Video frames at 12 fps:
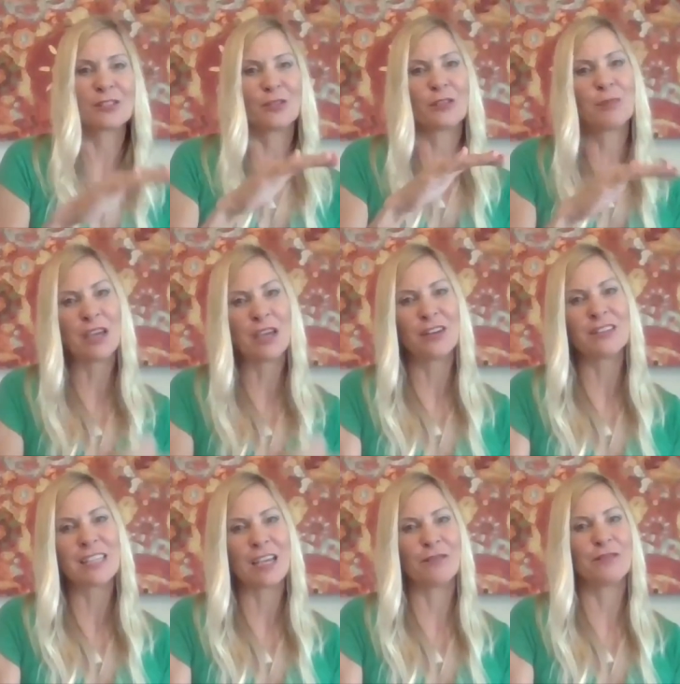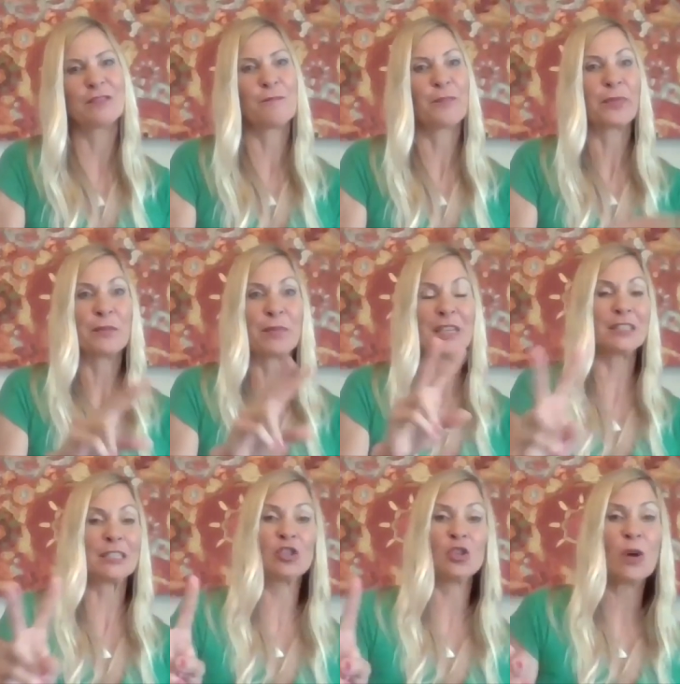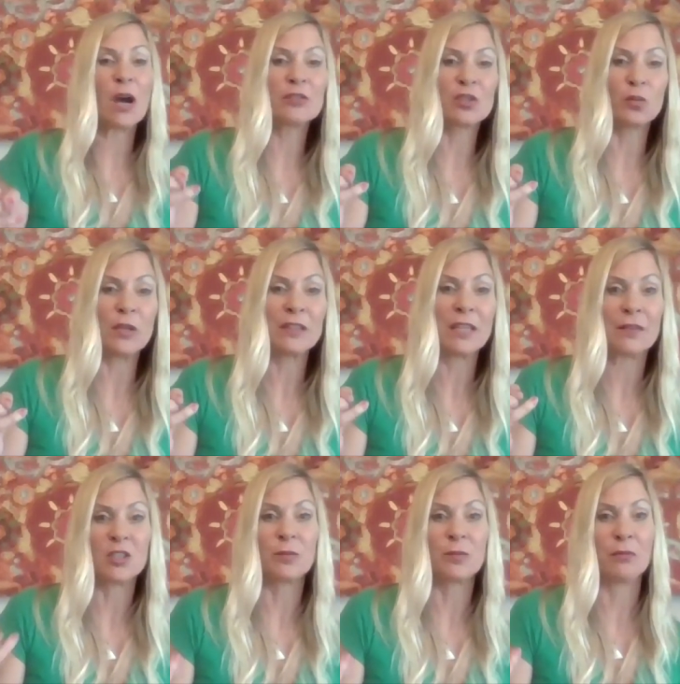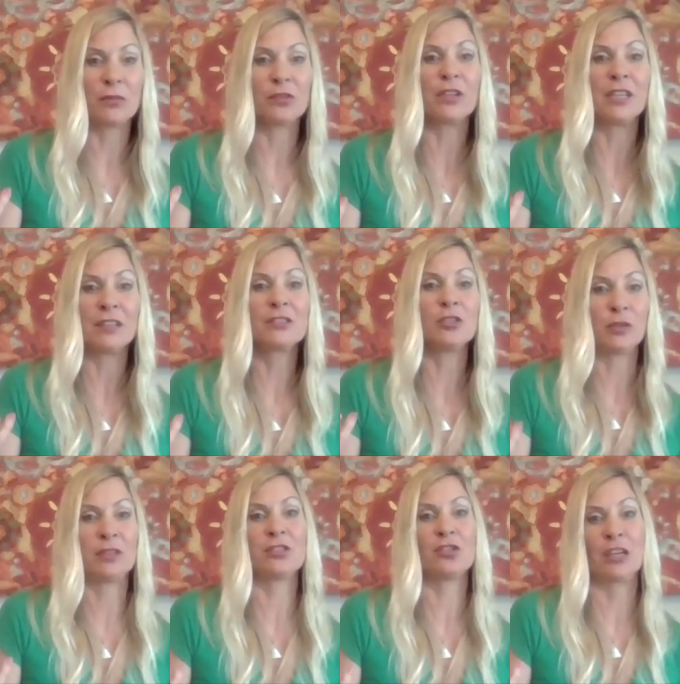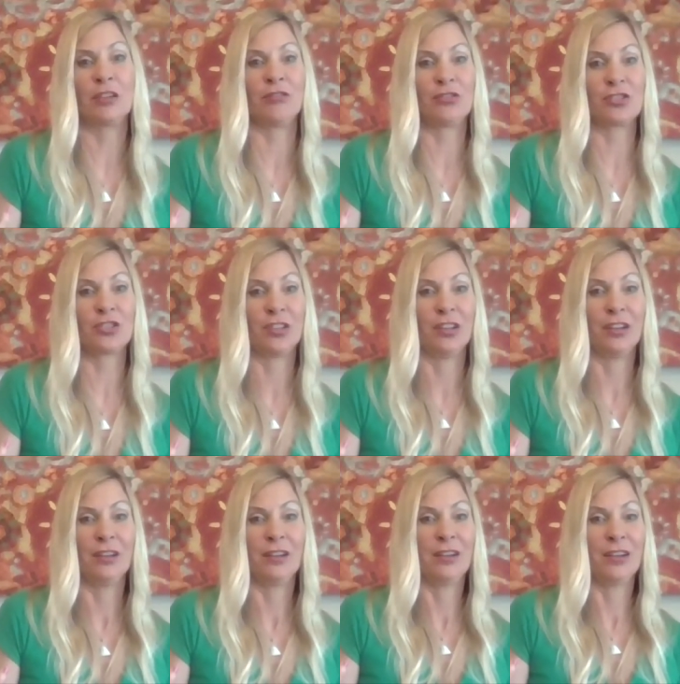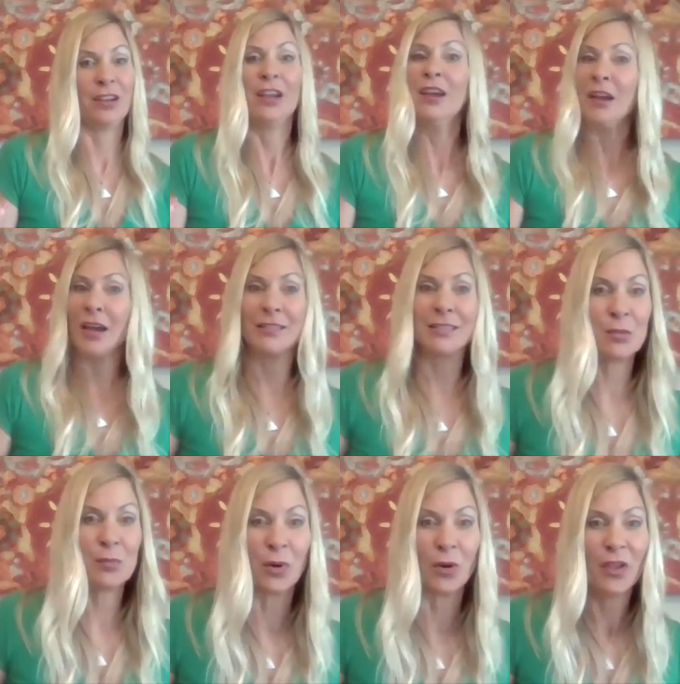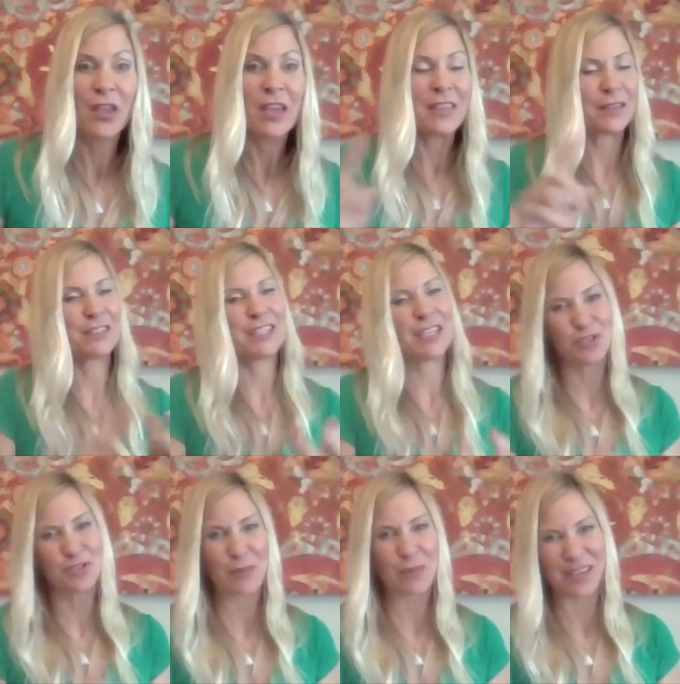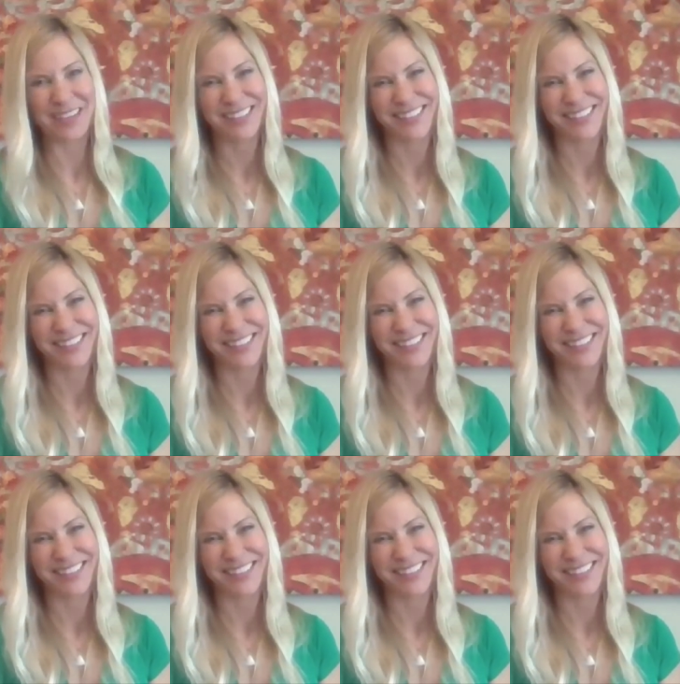So the parents have basically 2 hours a week they have to spend with their kids doing this challenge. It's simple. They have to take them shopping.